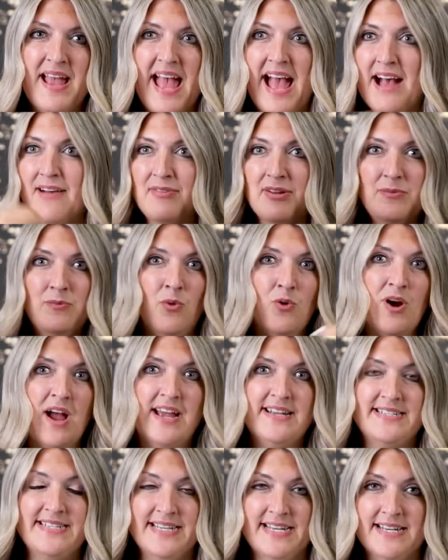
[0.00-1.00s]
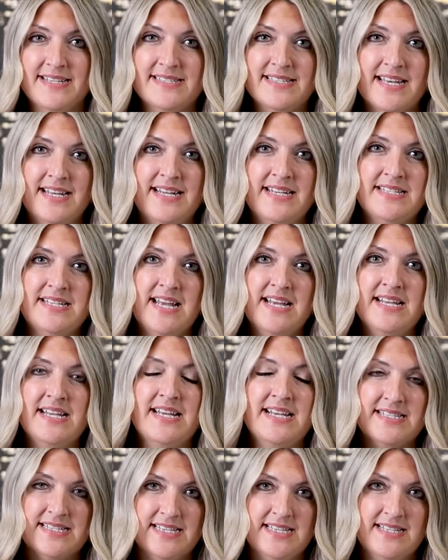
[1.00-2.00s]
having more ideas, and it
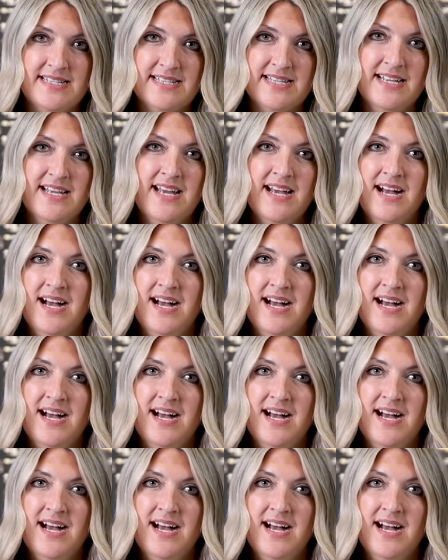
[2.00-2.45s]
isn't.